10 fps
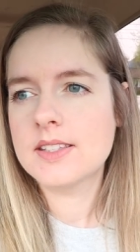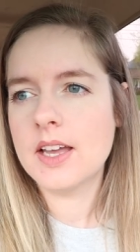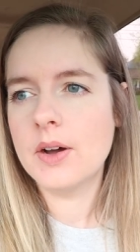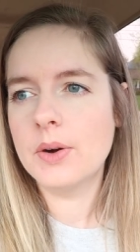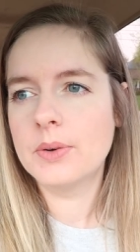
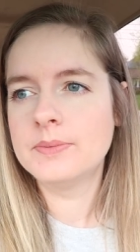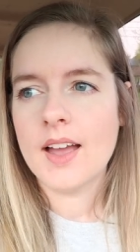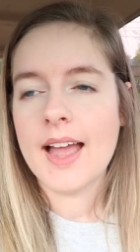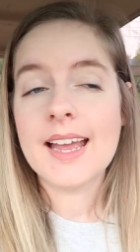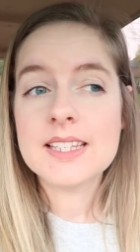So
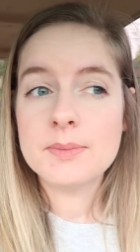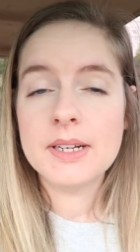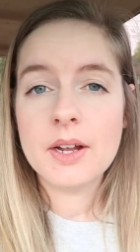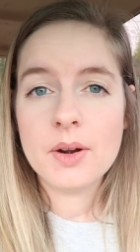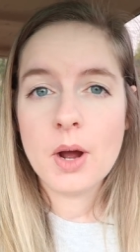I guess I'm
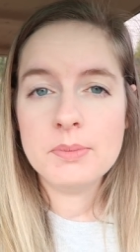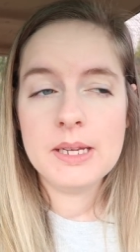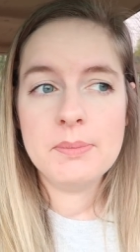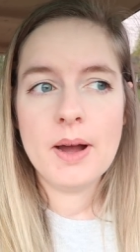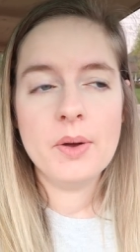gonna go to Home
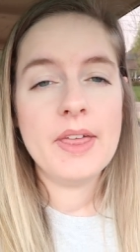Depot.